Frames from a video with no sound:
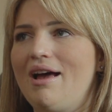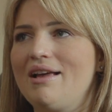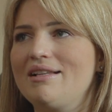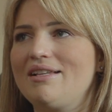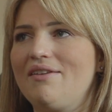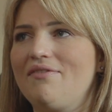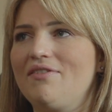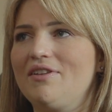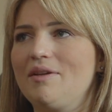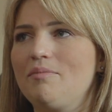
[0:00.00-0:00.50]
I
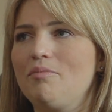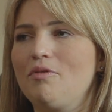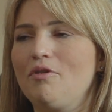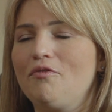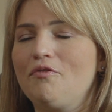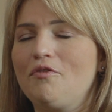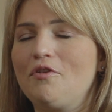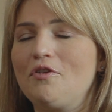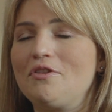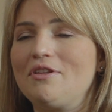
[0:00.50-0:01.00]
definitely
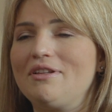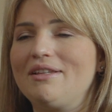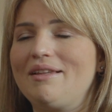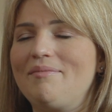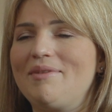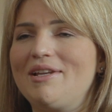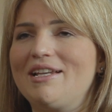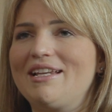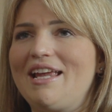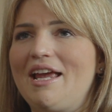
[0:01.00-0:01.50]
prefer the
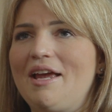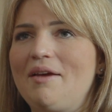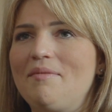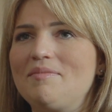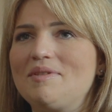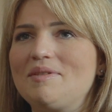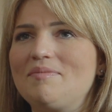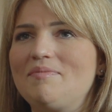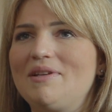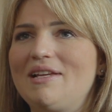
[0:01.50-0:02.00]
limit
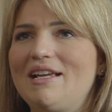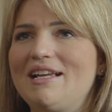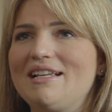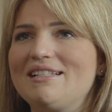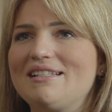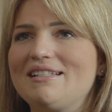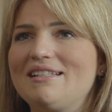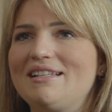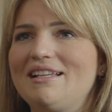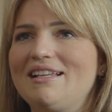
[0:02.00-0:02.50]
games
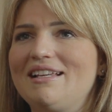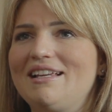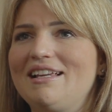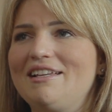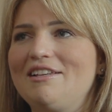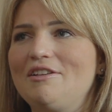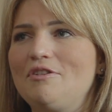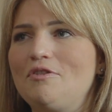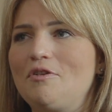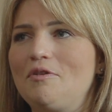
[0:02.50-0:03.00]
because
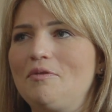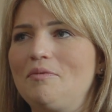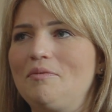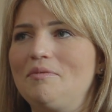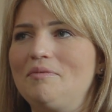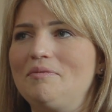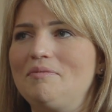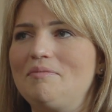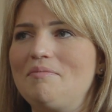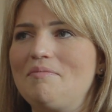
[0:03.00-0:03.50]
you
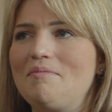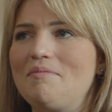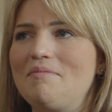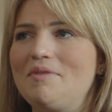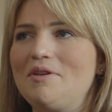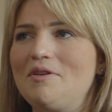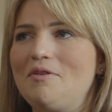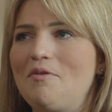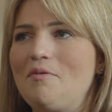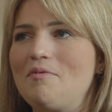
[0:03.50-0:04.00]
can,
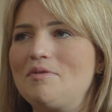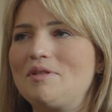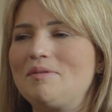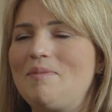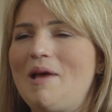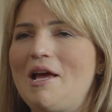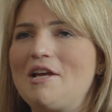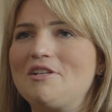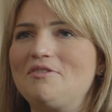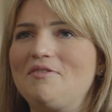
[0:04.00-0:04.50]
you know,
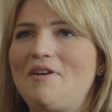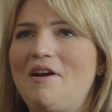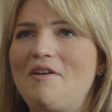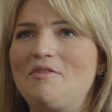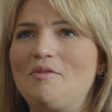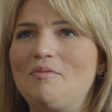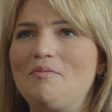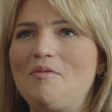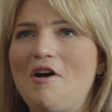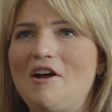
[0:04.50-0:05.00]
splash
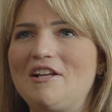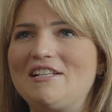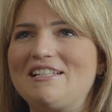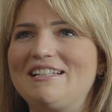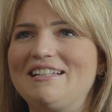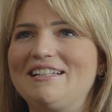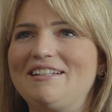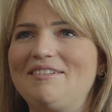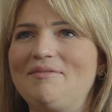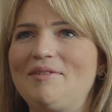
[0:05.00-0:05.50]
around in
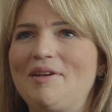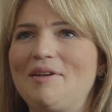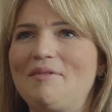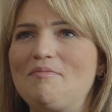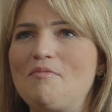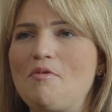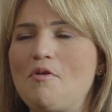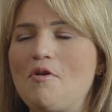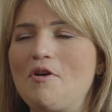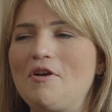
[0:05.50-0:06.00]
pots a little
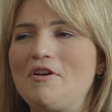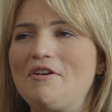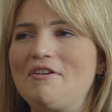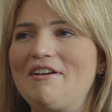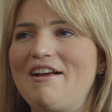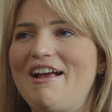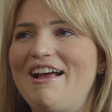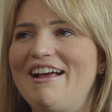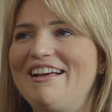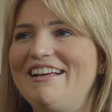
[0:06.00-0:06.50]
bit
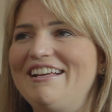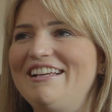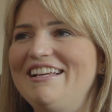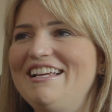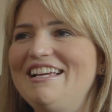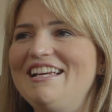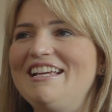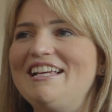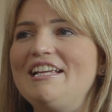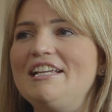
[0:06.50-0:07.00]
more uh,
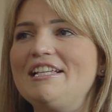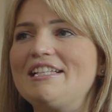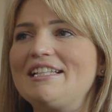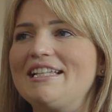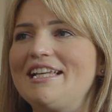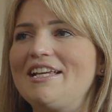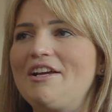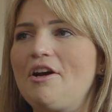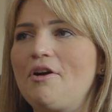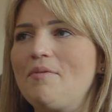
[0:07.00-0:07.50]

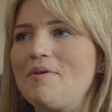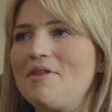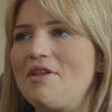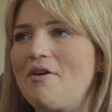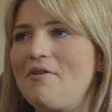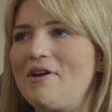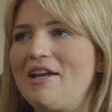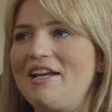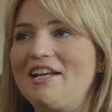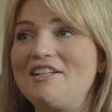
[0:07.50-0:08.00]
easily or
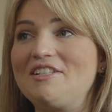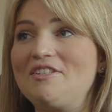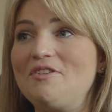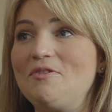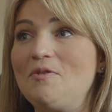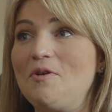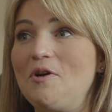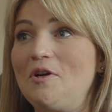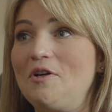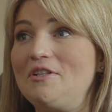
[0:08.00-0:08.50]
without getting
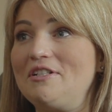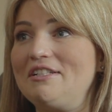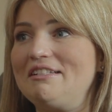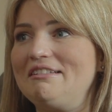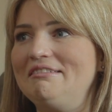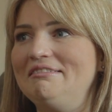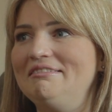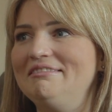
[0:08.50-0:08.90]
too hurt.